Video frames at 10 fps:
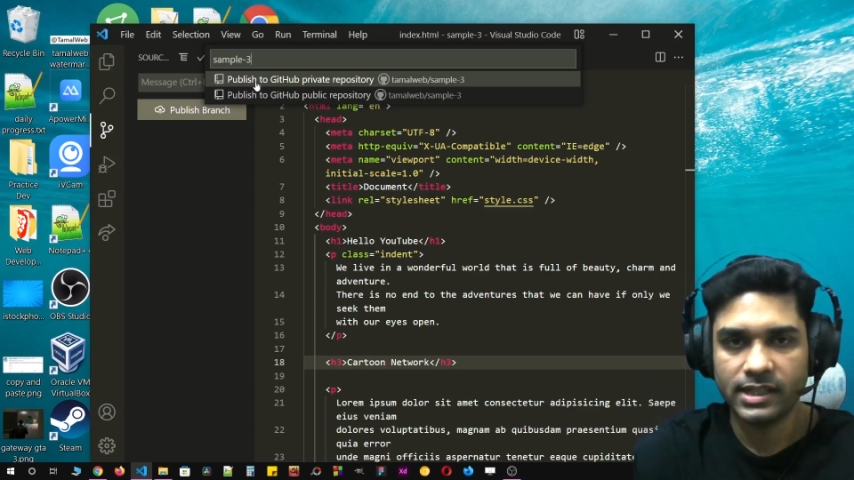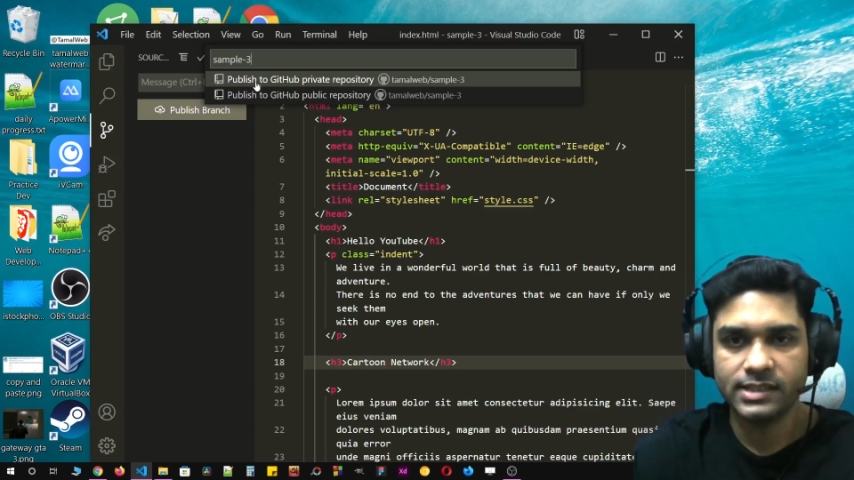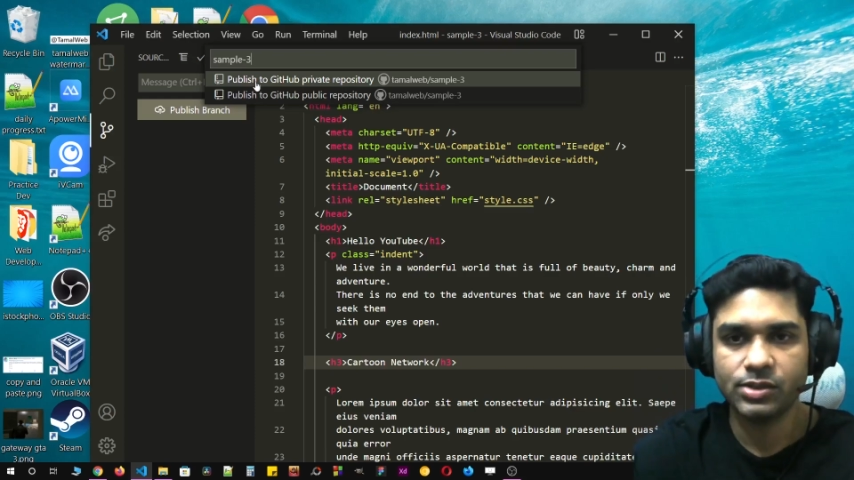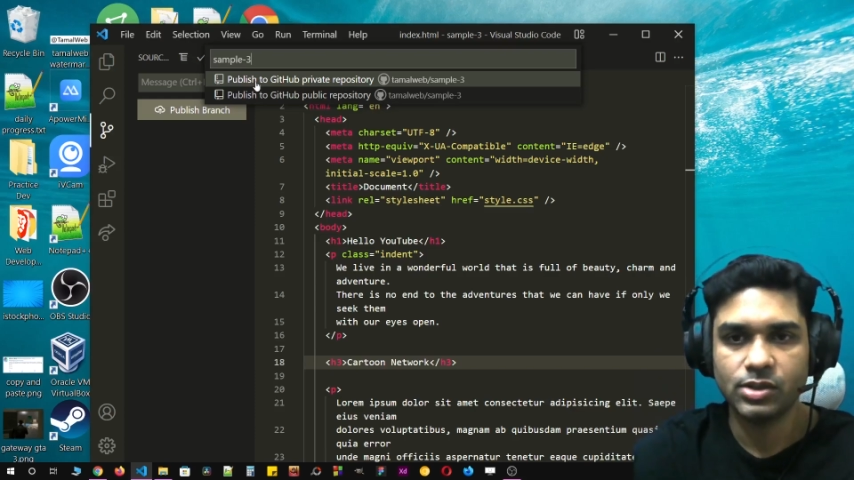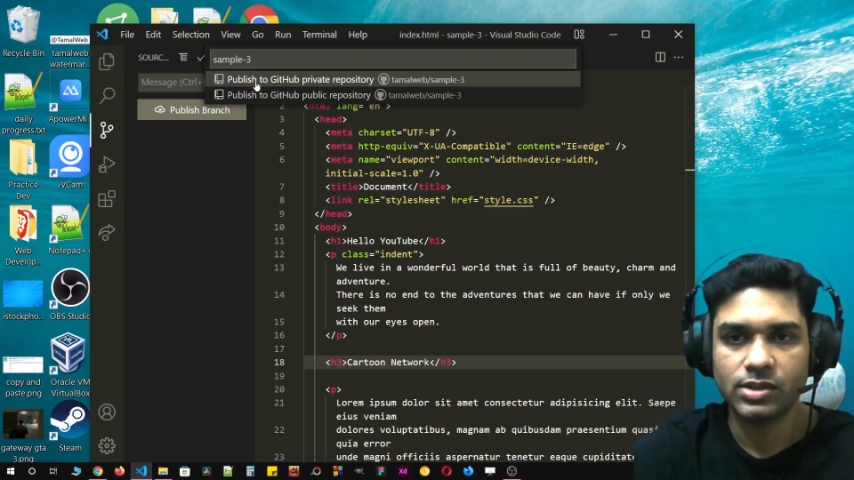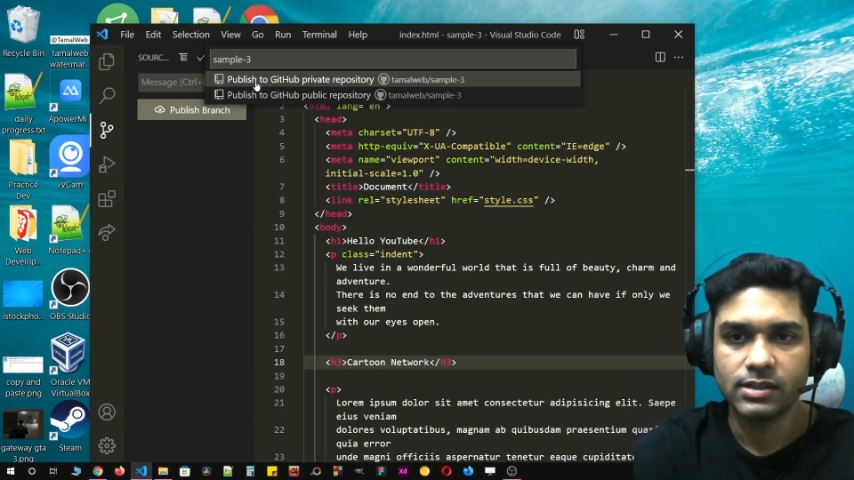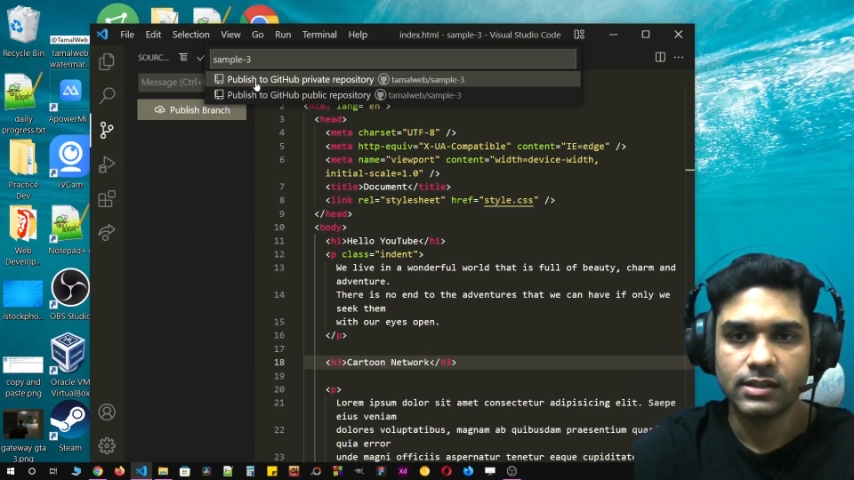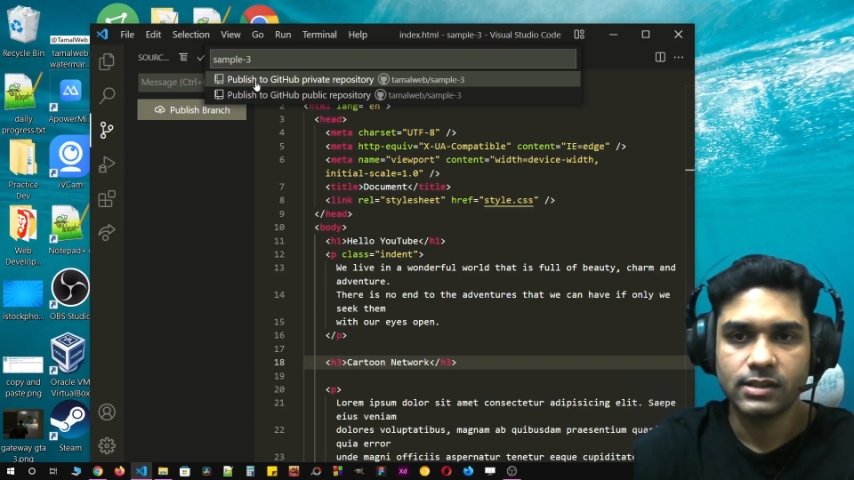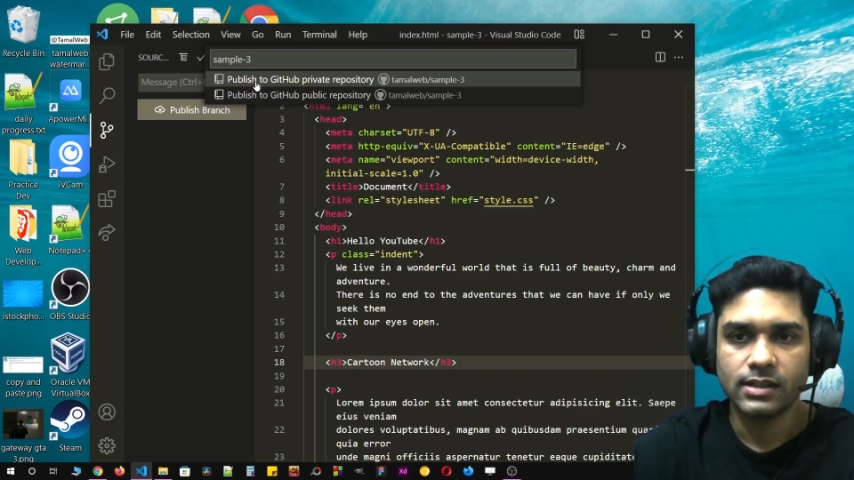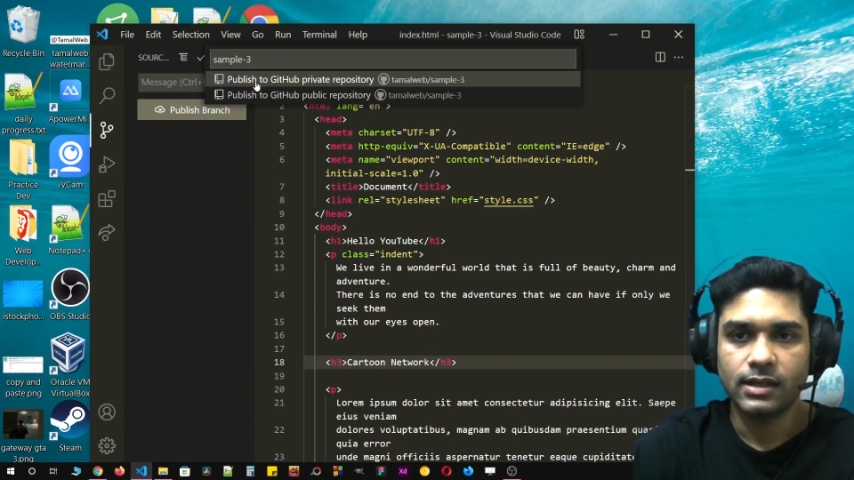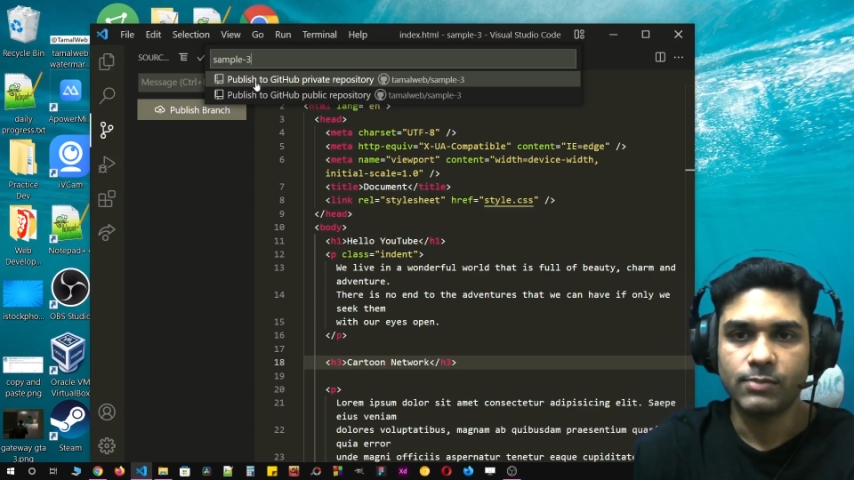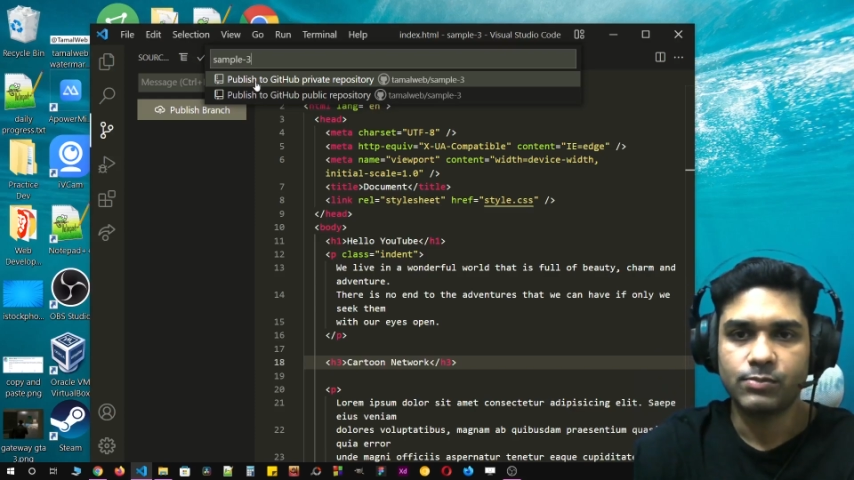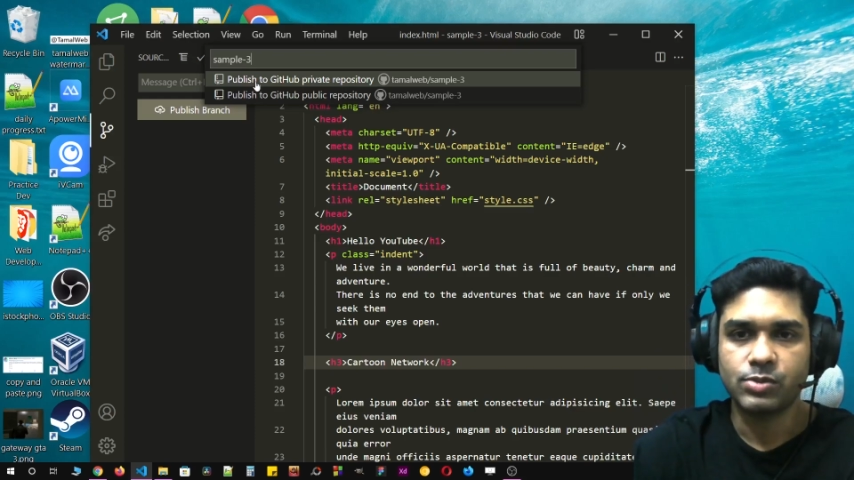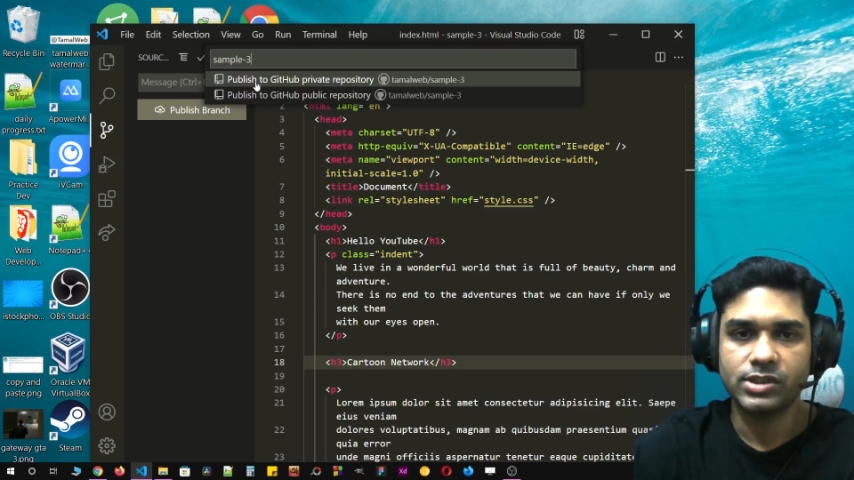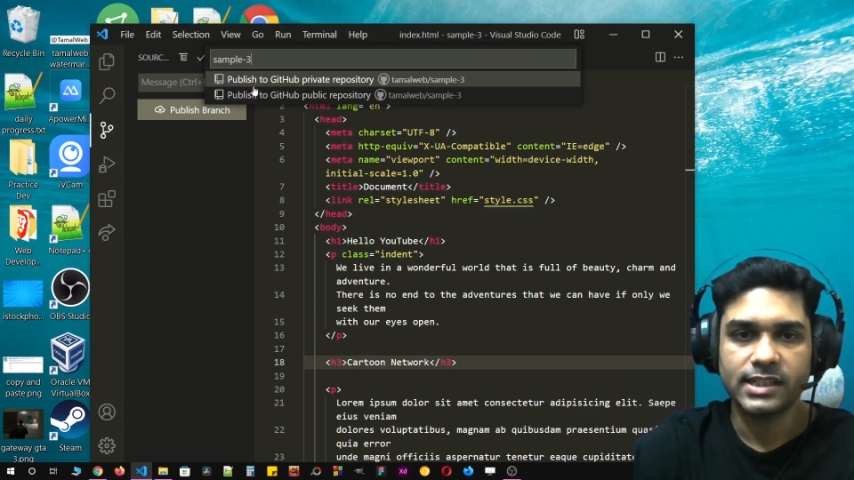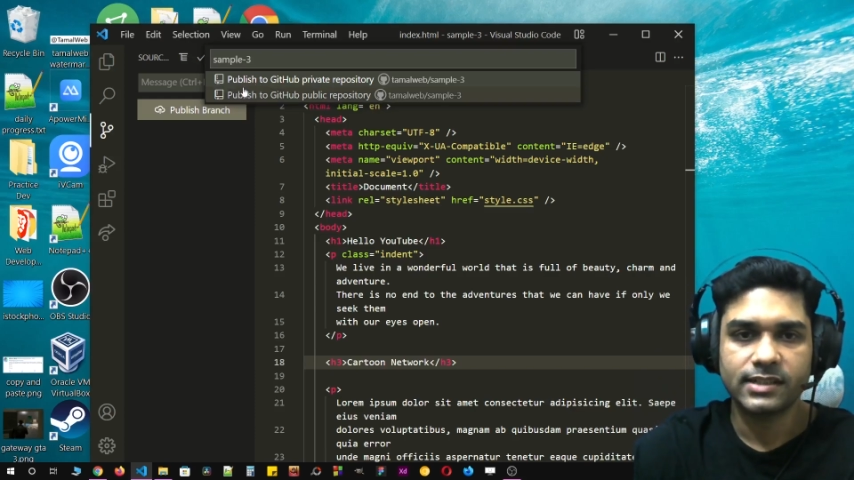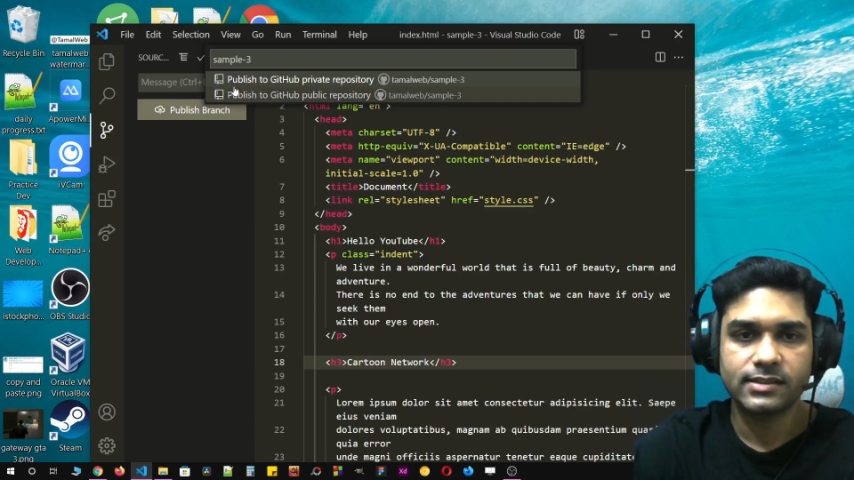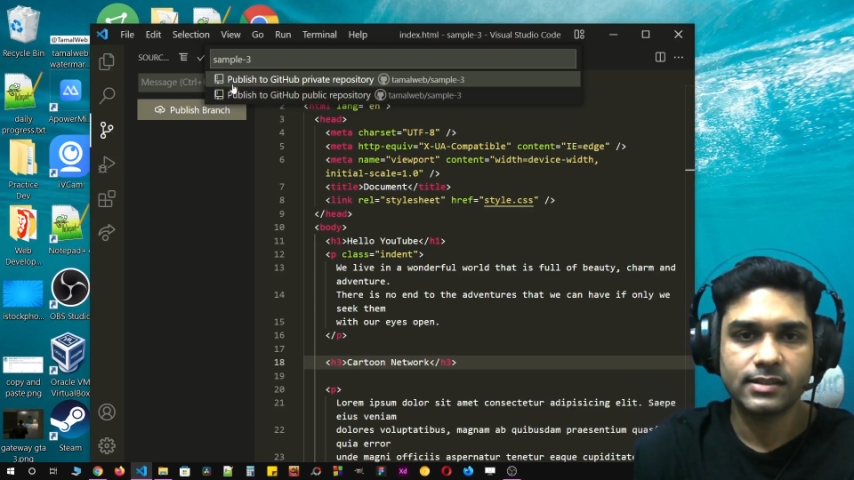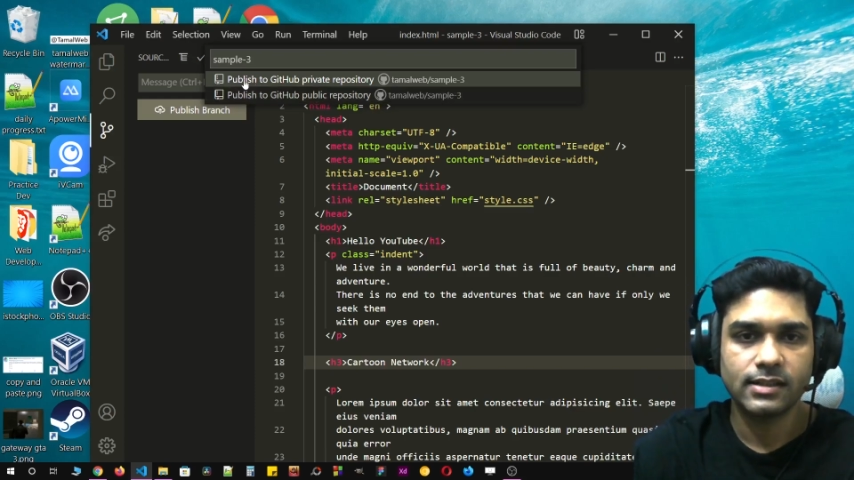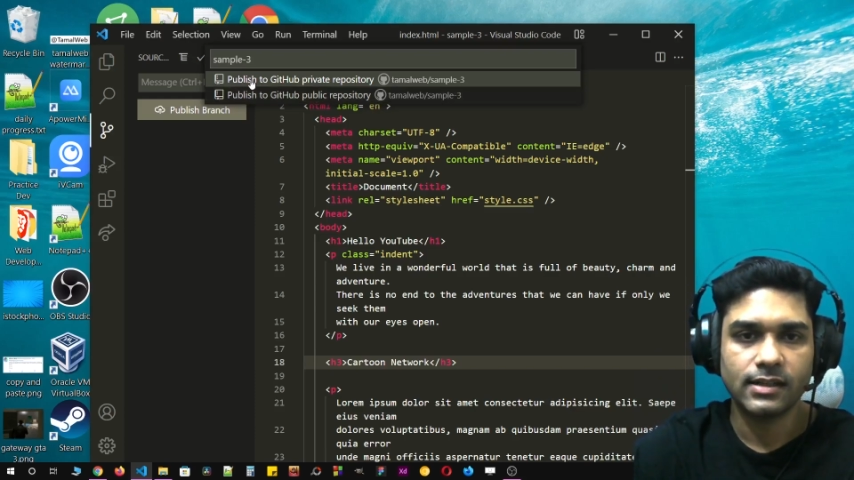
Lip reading: in your project,